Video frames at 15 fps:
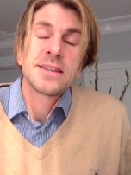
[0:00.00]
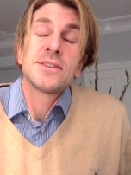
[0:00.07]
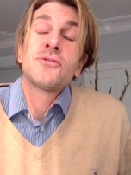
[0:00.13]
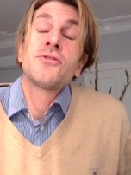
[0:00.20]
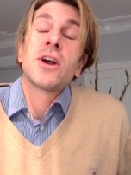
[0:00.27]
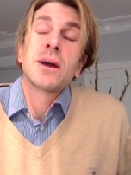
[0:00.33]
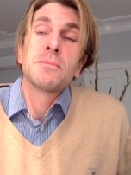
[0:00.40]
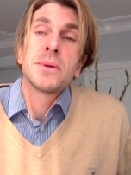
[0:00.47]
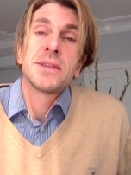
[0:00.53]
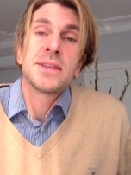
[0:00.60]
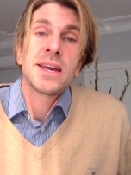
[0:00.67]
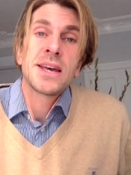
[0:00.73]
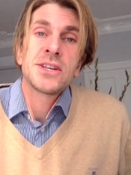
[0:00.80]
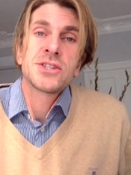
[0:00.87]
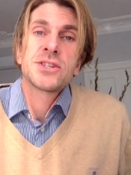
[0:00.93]

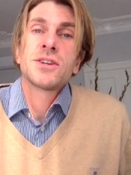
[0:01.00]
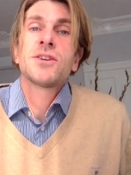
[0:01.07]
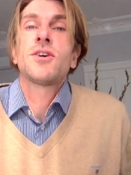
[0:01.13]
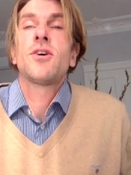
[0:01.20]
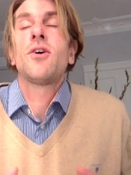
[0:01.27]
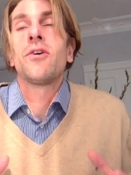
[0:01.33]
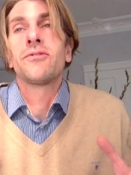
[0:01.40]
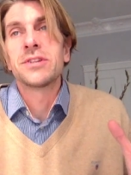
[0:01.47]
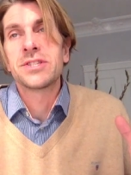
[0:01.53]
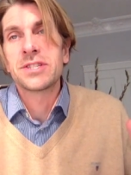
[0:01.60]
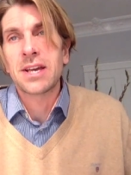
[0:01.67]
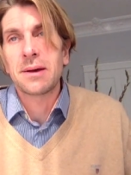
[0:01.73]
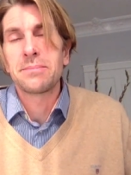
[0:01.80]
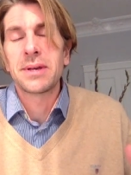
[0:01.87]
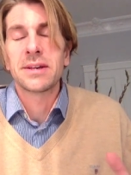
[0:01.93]
fragmentation of the
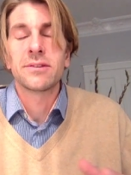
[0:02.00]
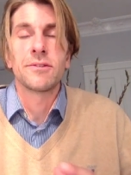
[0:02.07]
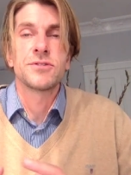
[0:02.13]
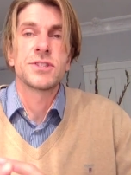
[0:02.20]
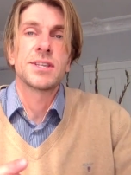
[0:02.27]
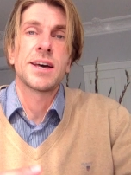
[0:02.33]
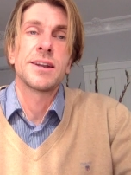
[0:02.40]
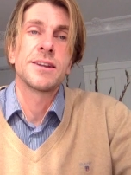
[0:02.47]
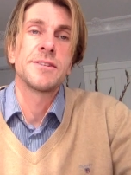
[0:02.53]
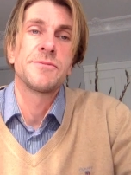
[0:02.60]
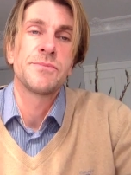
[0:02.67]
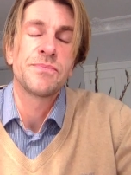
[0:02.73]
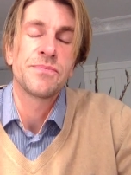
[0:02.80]
subject of study.